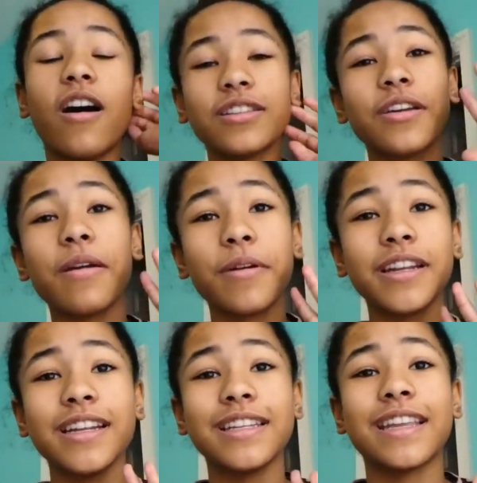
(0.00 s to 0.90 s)
Also, I
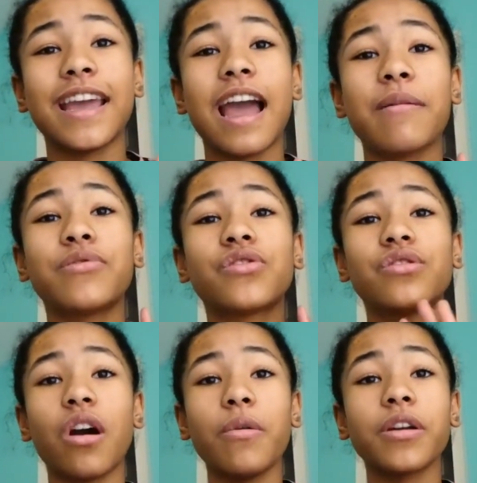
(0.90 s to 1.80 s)
wanted to say I'm
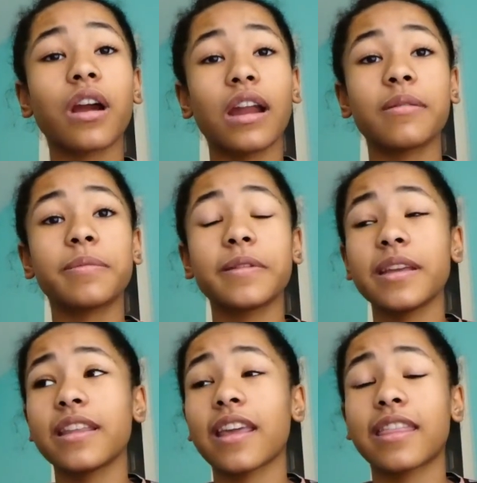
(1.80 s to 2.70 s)
so
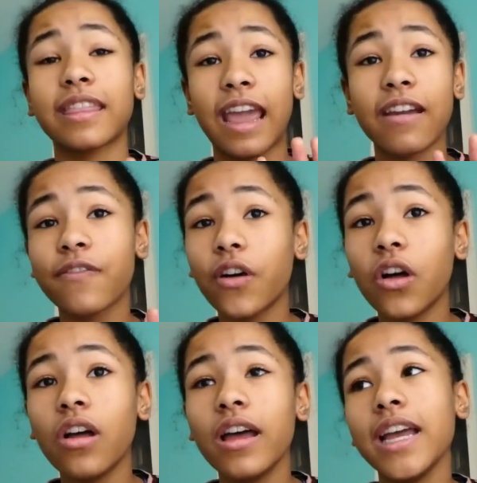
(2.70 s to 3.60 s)
incredibly
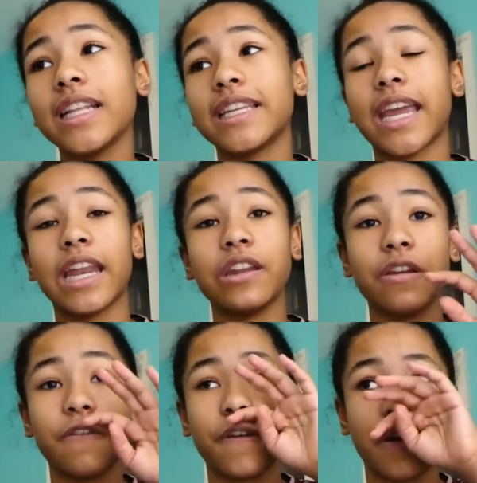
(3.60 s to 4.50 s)
thankful to get a
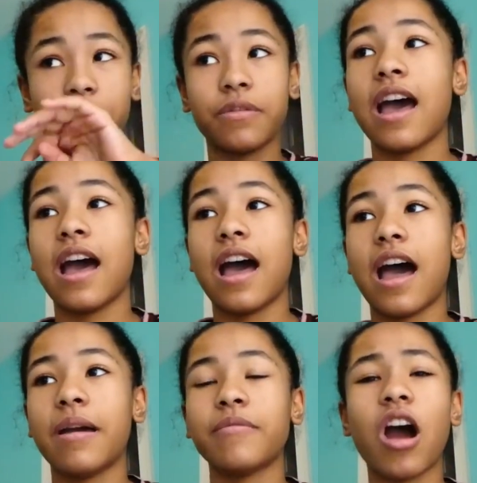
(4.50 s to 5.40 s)
new phone.
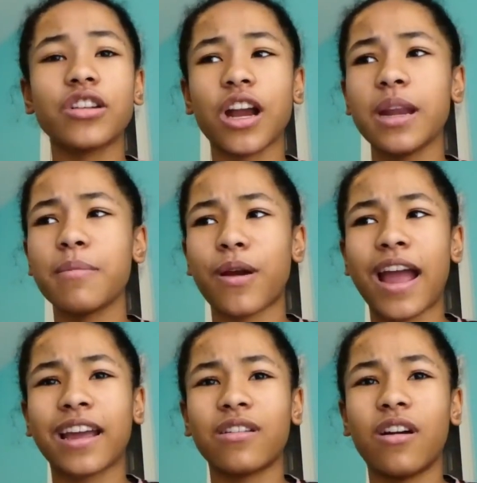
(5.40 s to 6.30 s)
I'm not trying to brag at